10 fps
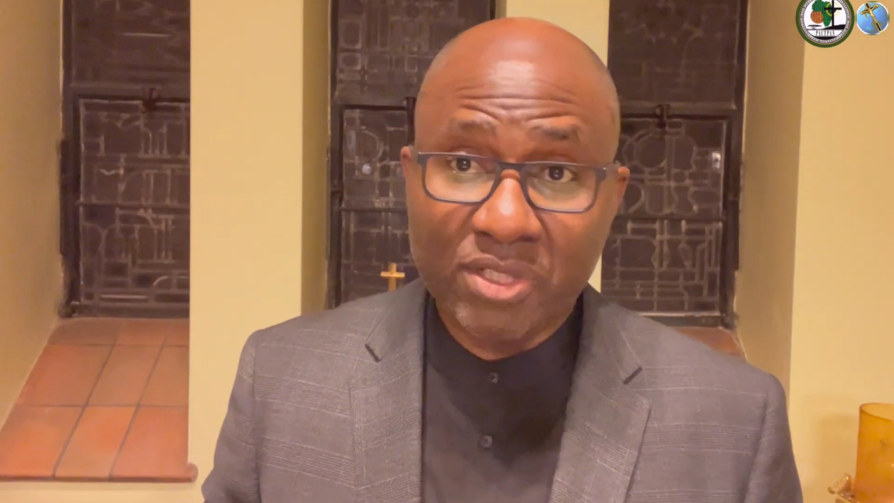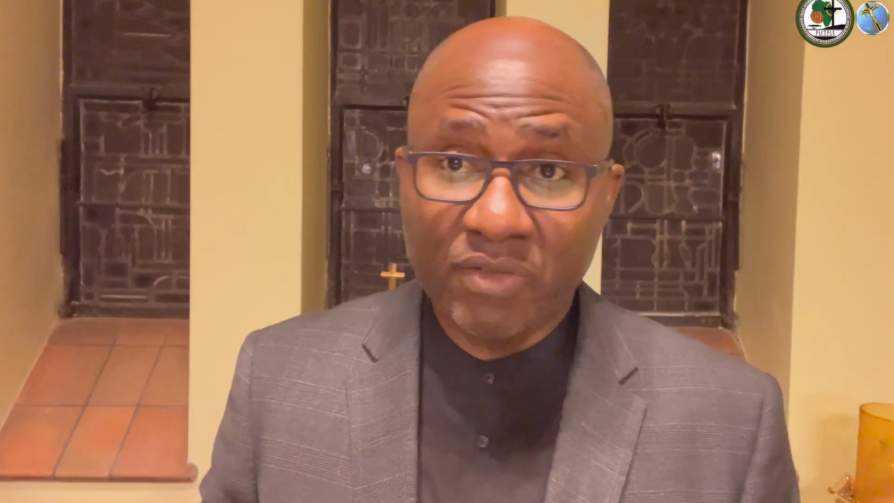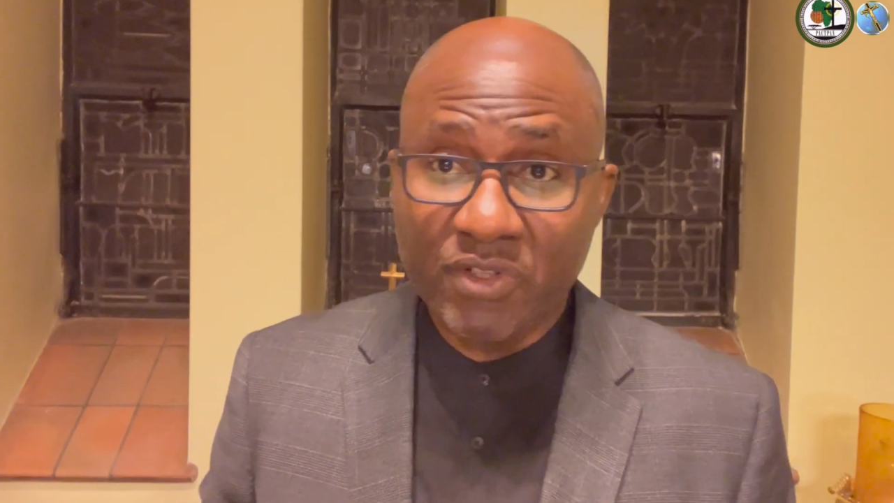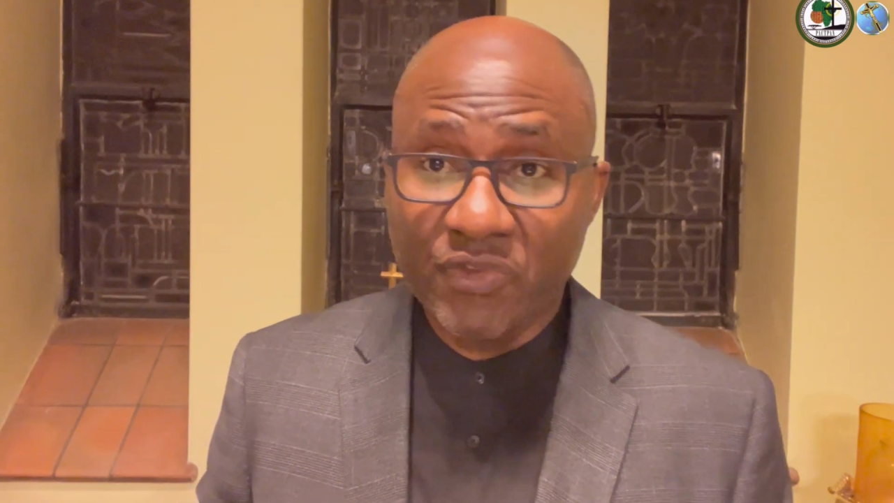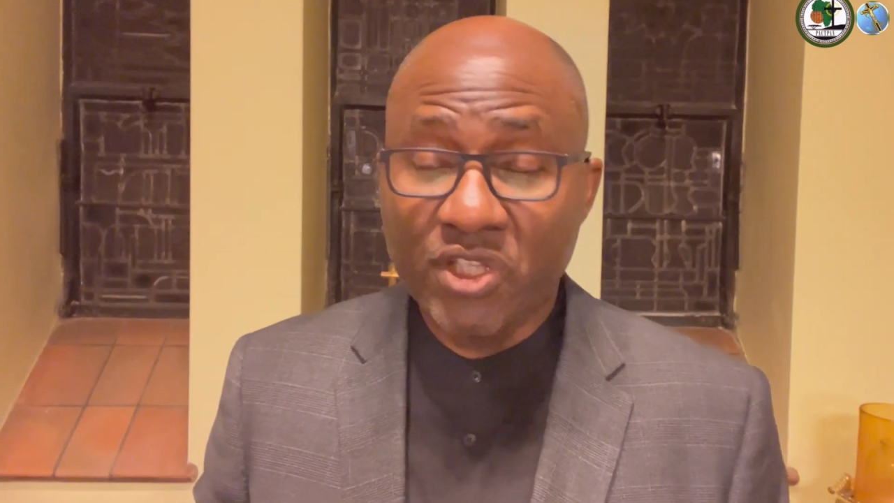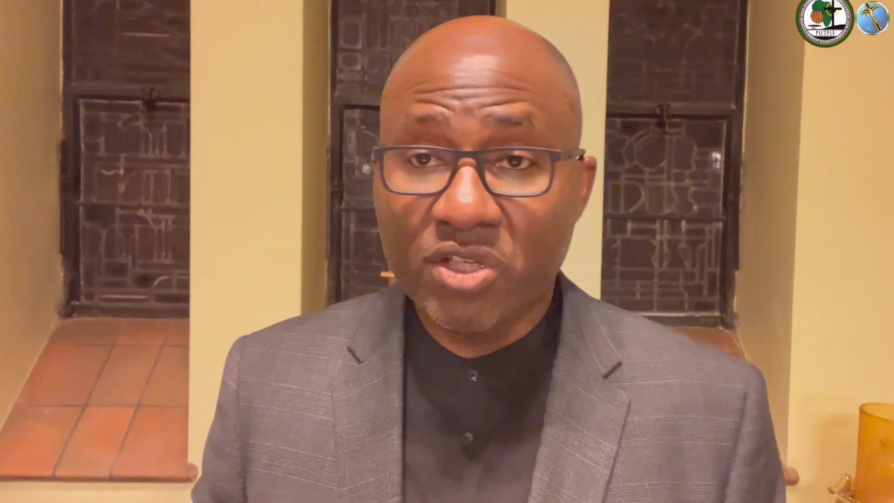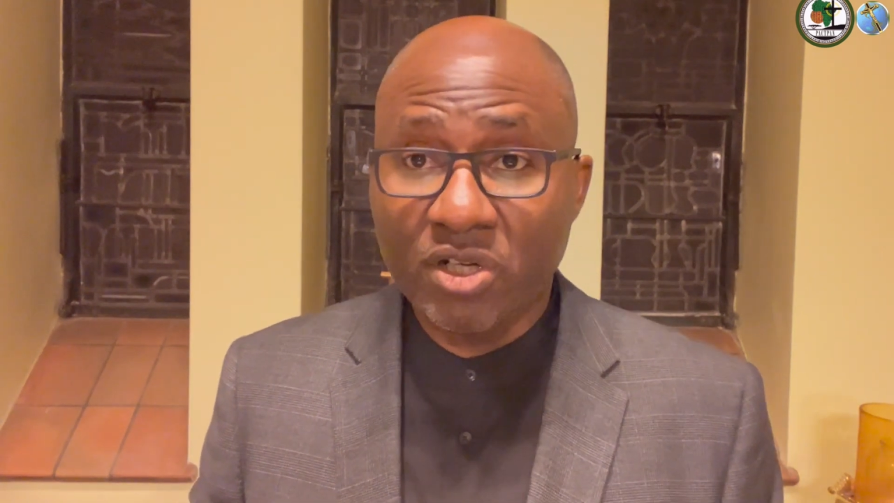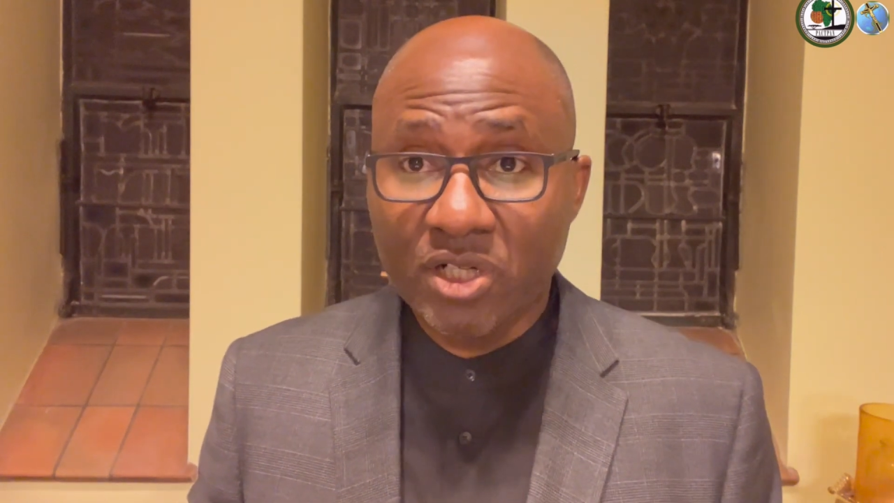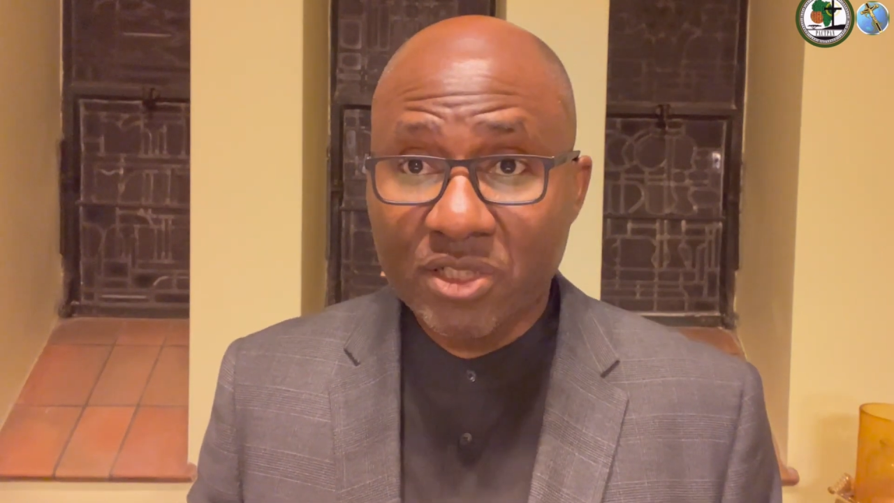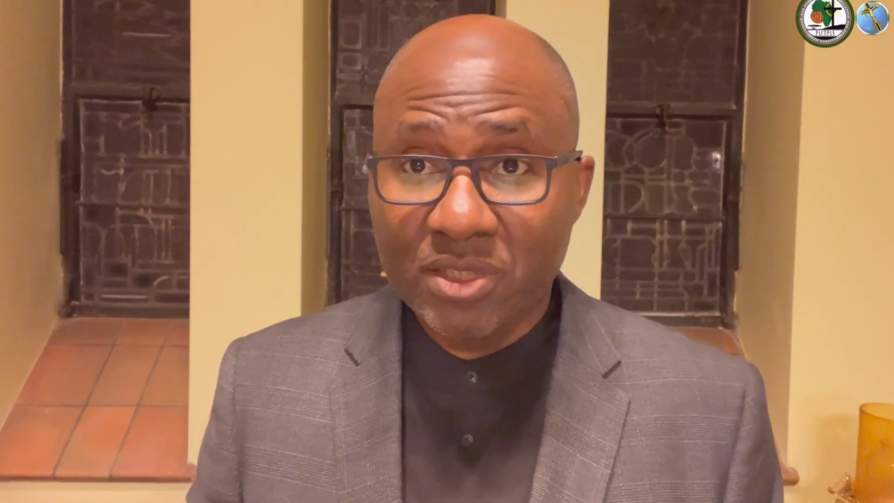of the
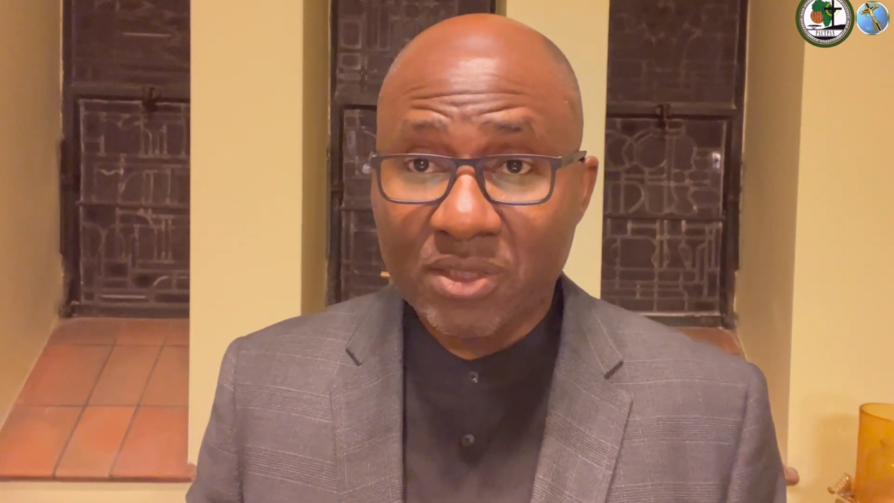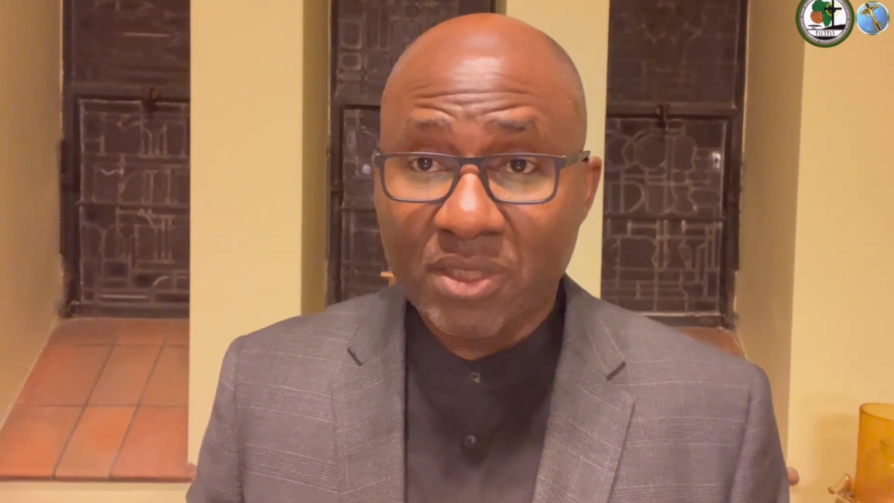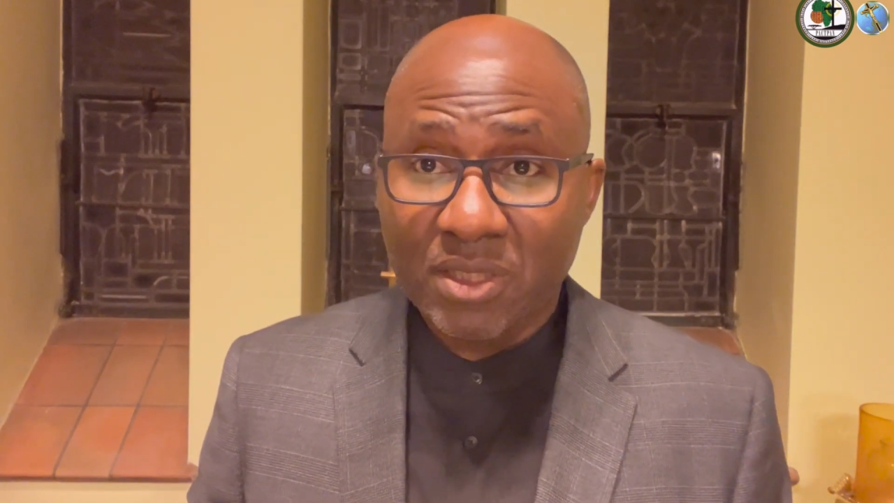vineyard,